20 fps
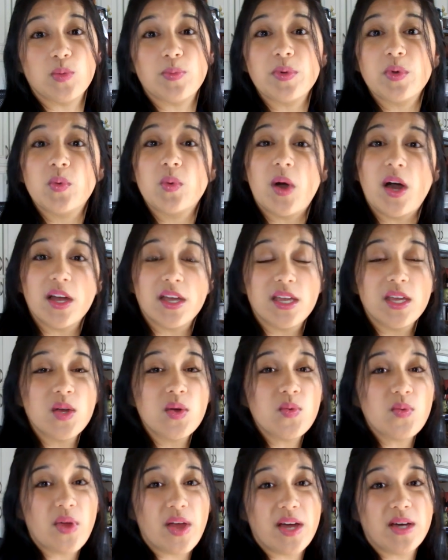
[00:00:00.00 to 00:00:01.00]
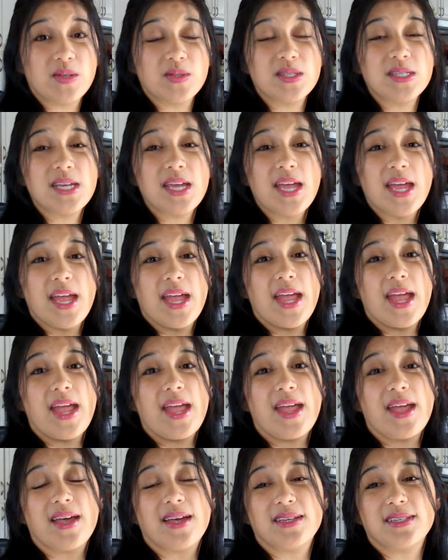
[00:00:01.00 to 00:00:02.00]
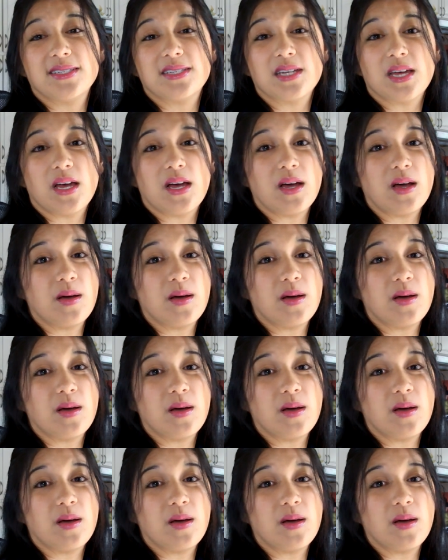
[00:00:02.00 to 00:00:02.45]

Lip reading: You'll be walking around and